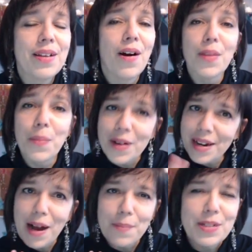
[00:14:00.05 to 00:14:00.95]
All the print
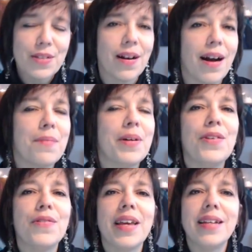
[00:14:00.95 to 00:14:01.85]
copies are gone, but
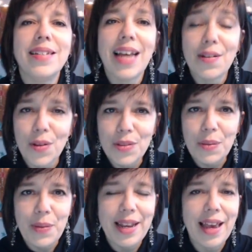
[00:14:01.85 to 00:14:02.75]
you can download the
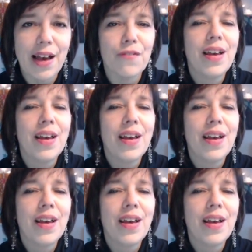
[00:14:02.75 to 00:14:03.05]
PDF,